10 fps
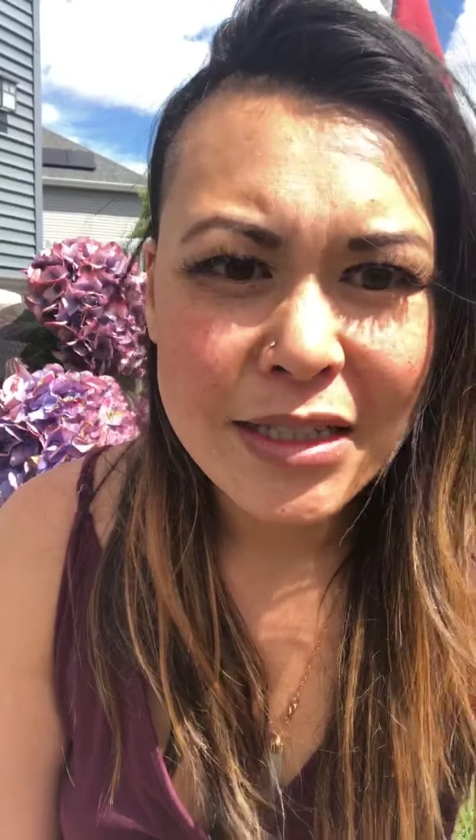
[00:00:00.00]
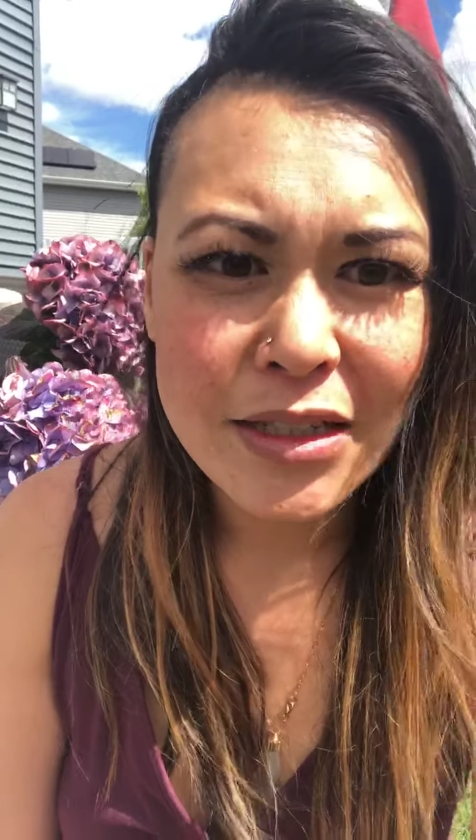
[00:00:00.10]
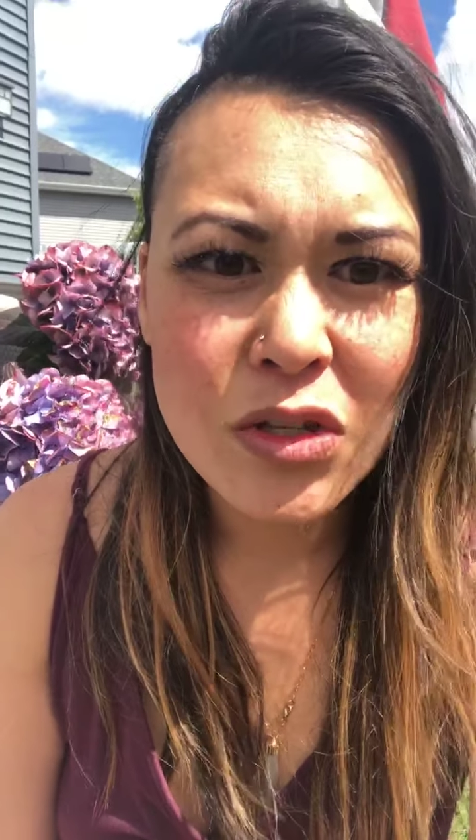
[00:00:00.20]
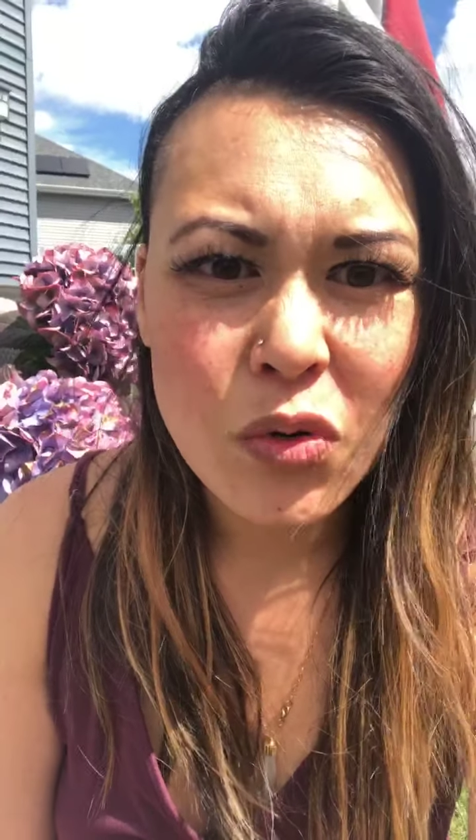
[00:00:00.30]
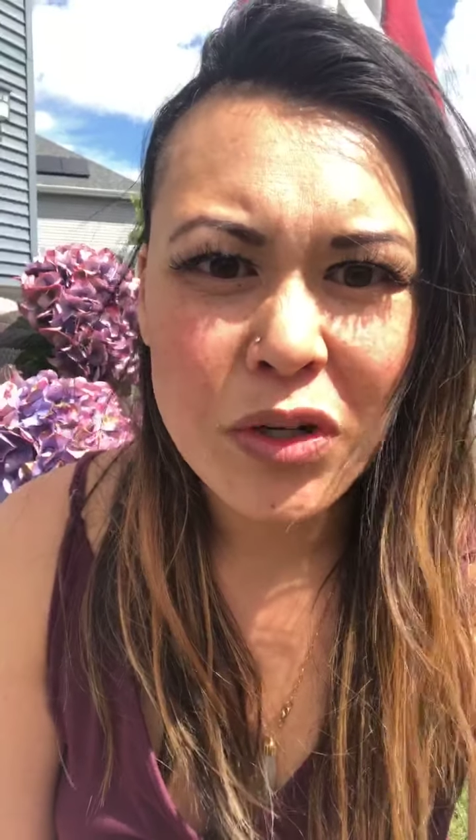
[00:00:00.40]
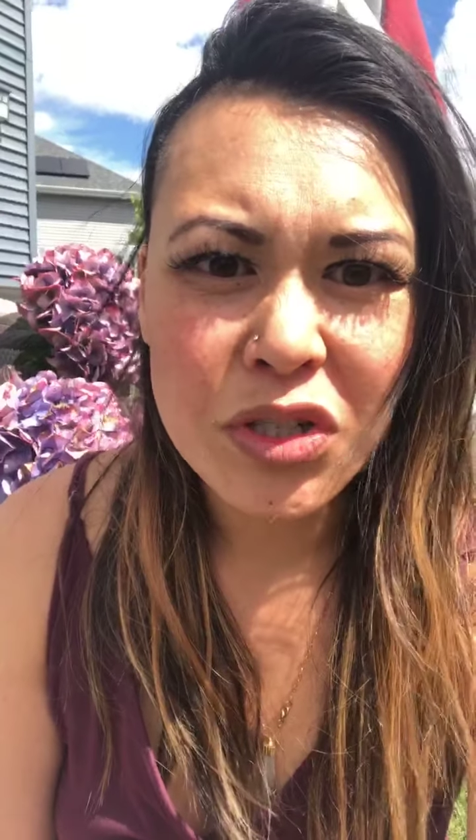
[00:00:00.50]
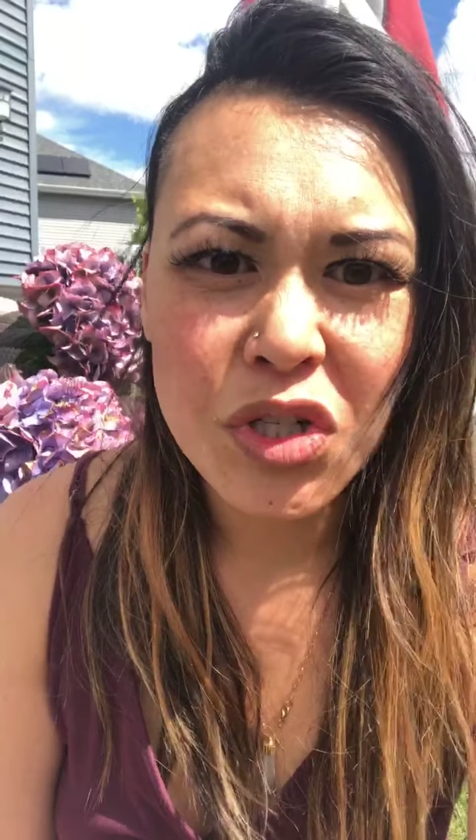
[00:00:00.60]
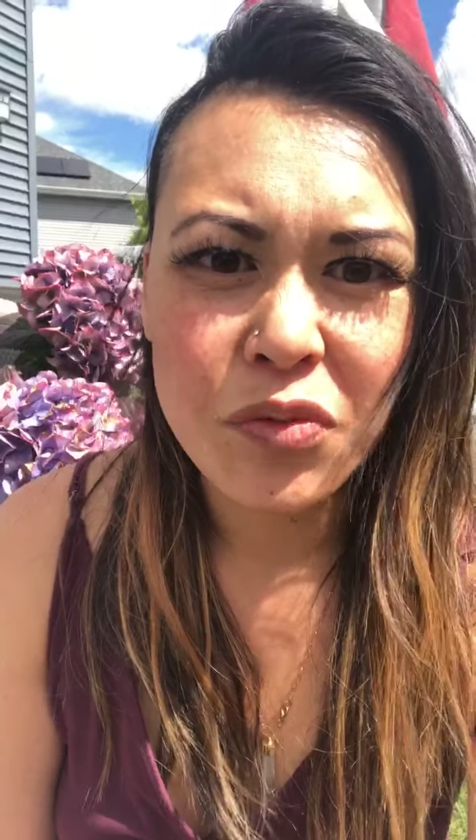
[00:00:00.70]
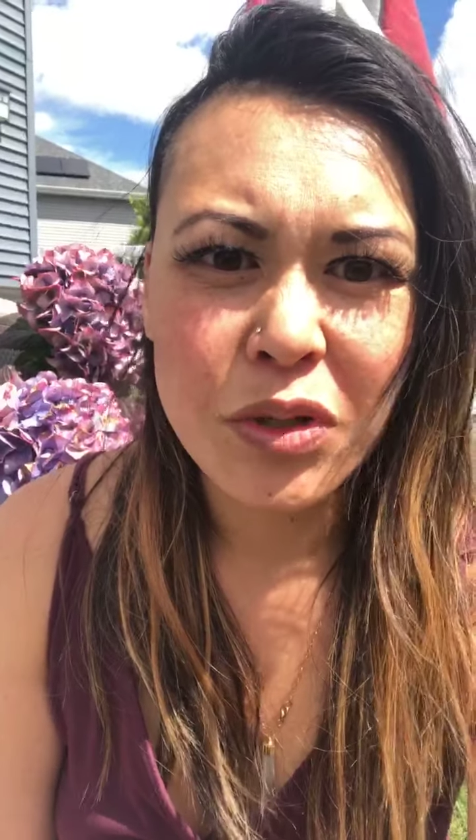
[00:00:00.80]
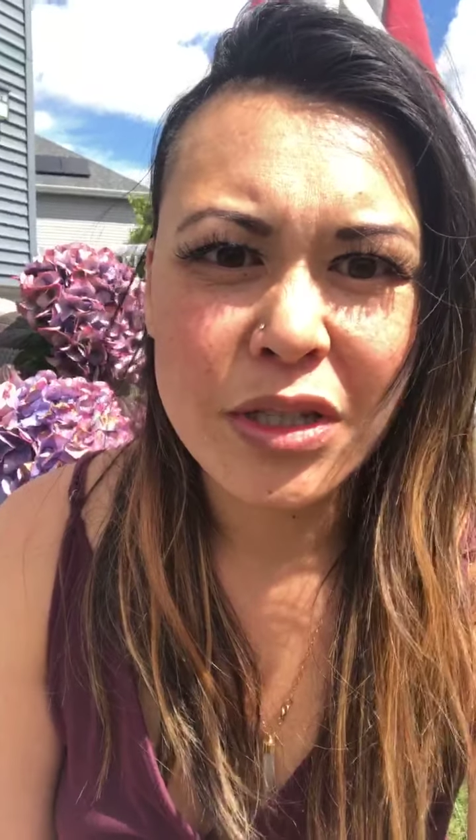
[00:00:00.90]
noticed
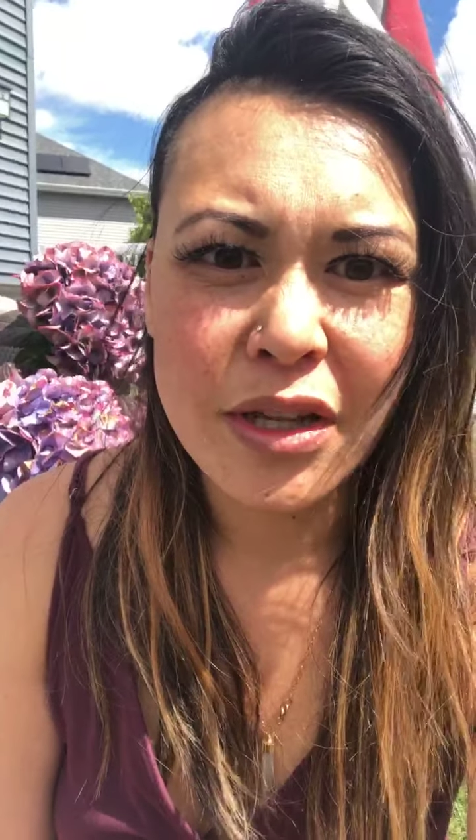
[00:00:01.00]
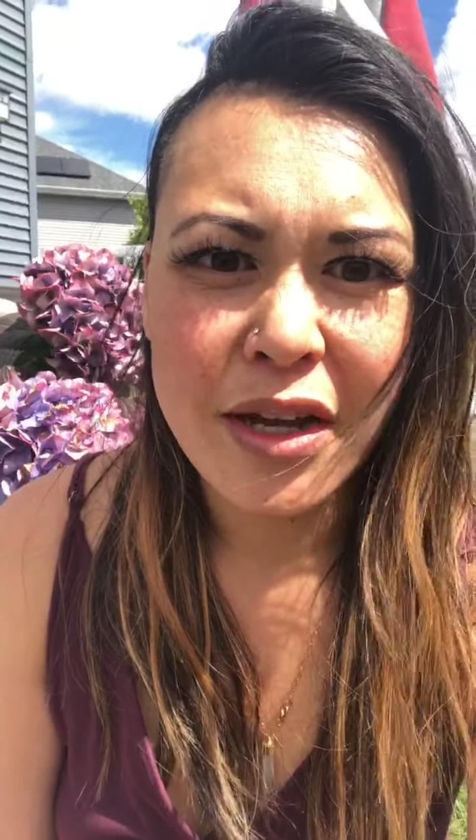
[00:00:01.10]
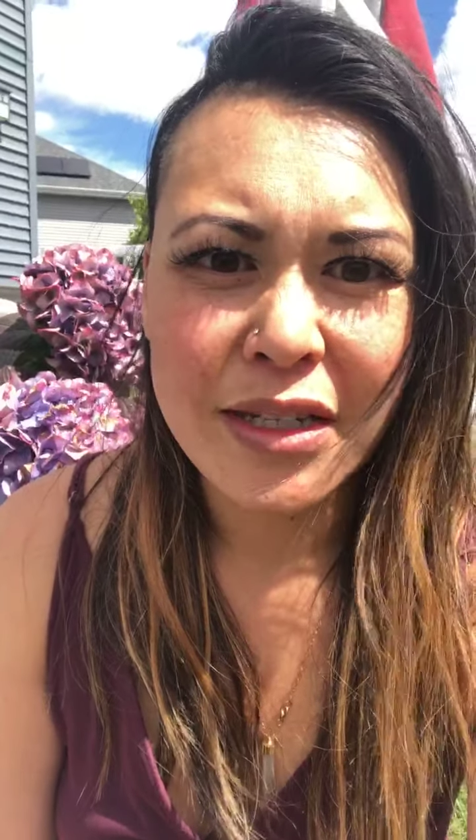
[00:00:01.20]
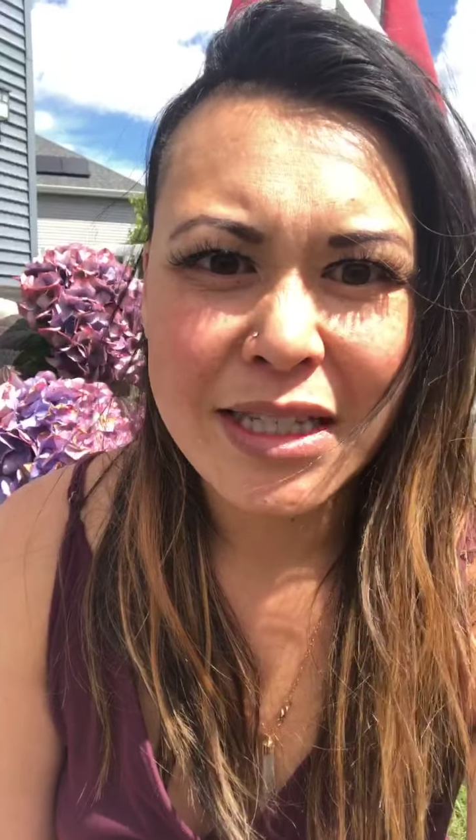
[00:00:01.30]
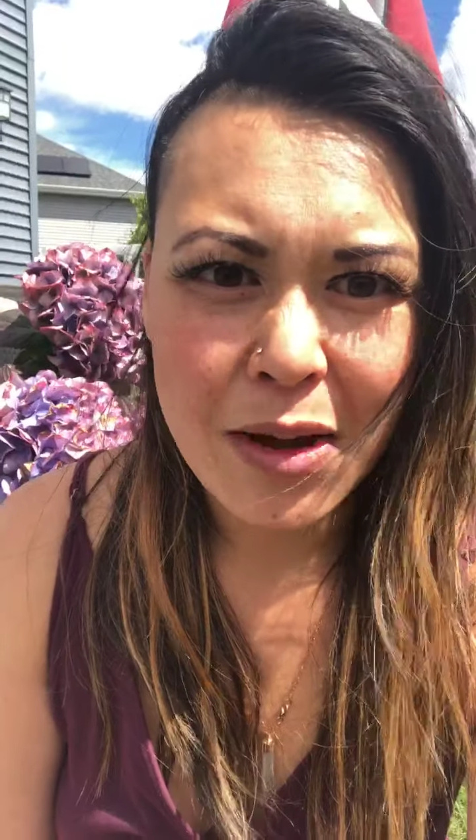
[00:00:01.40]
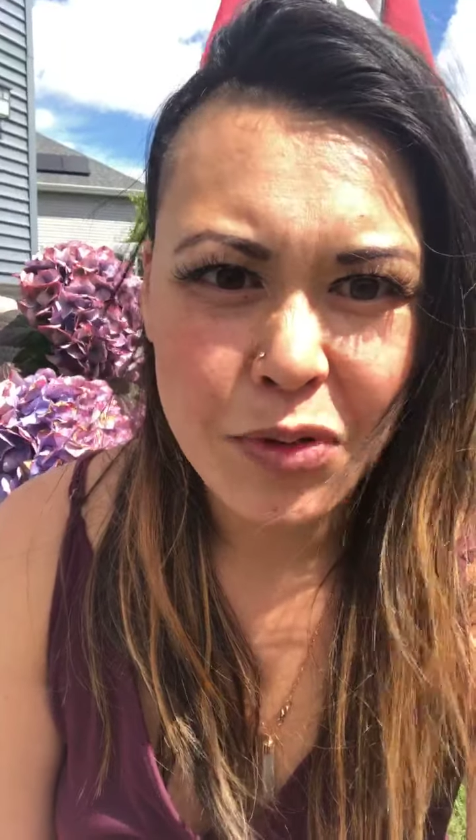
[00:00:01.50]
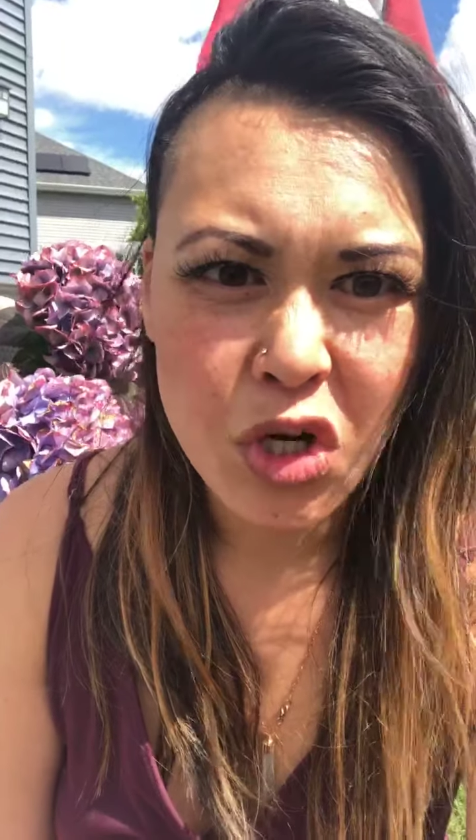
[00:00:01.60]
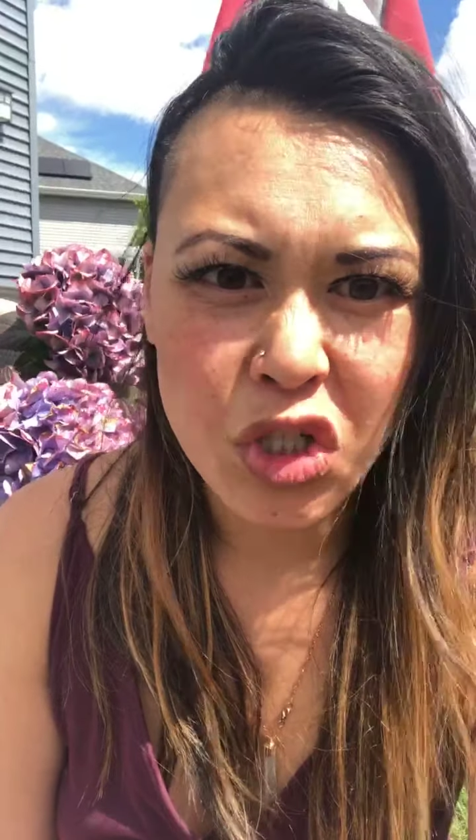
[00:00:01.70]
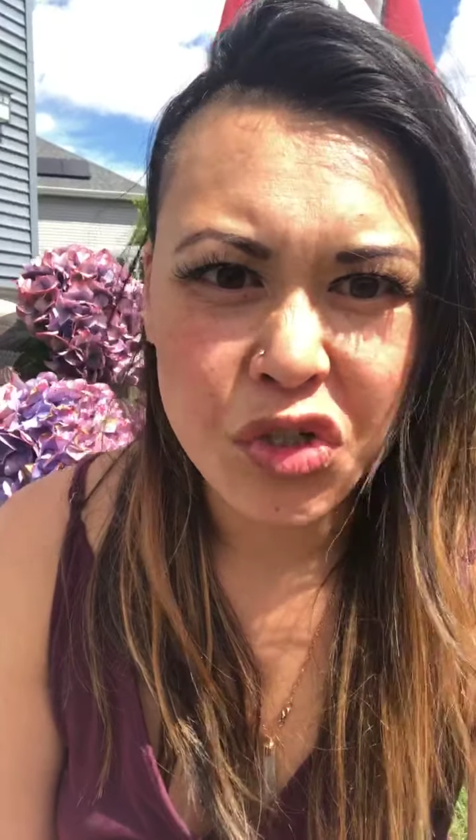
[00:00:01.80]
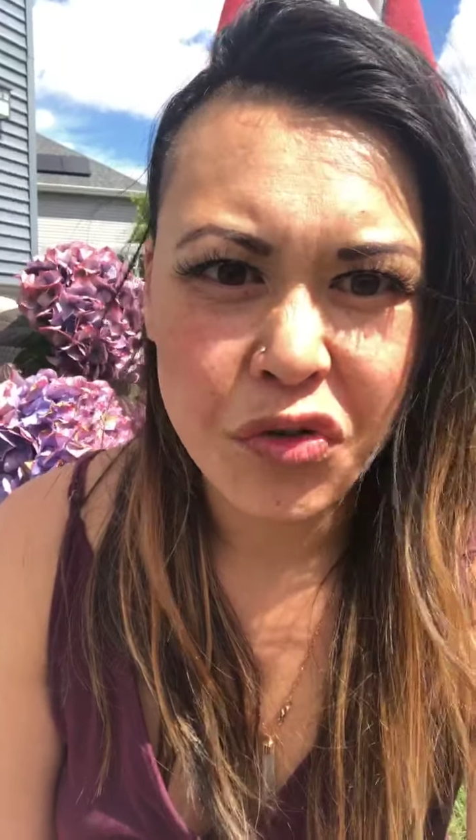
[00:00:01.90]
she was like
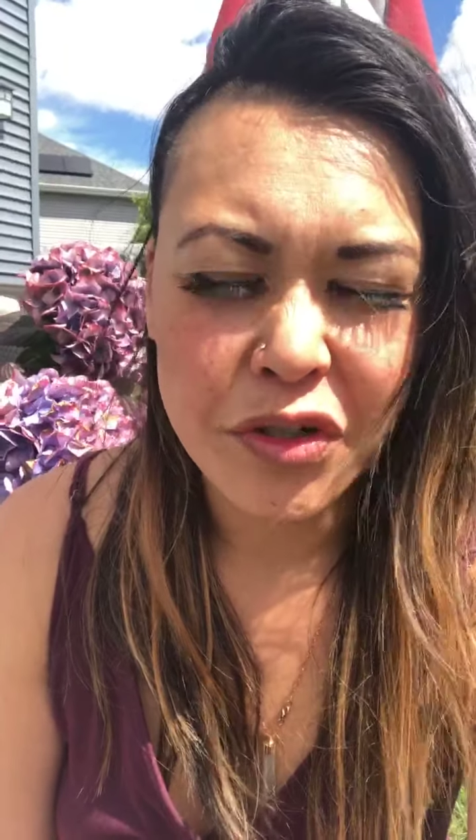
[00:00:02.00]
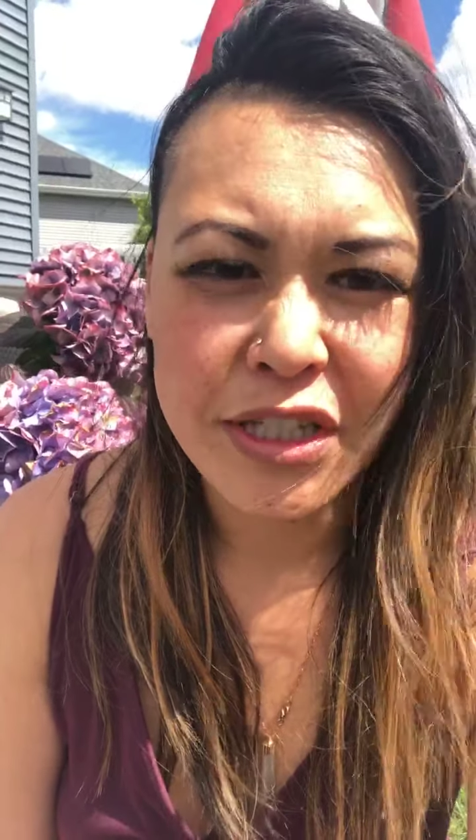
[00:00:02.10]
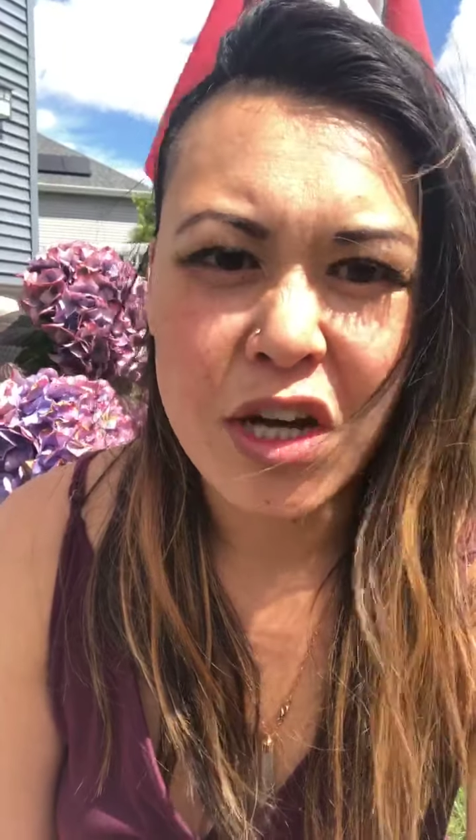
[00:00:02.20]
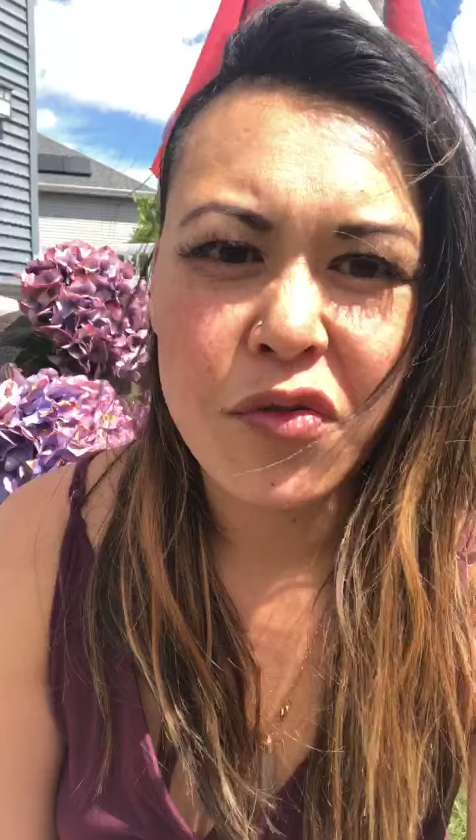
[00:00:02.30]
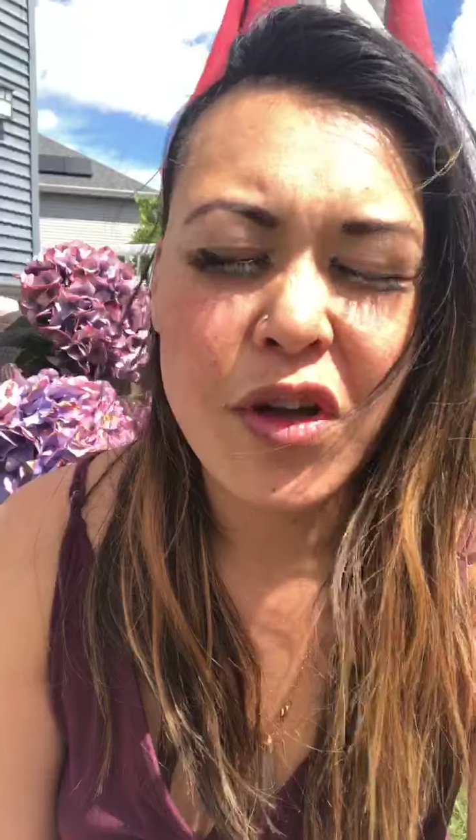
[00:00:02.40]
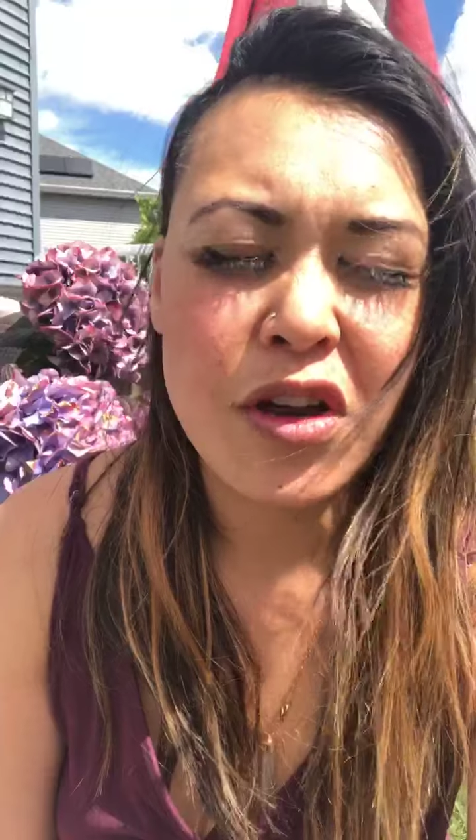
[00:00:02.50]
sabotaging herself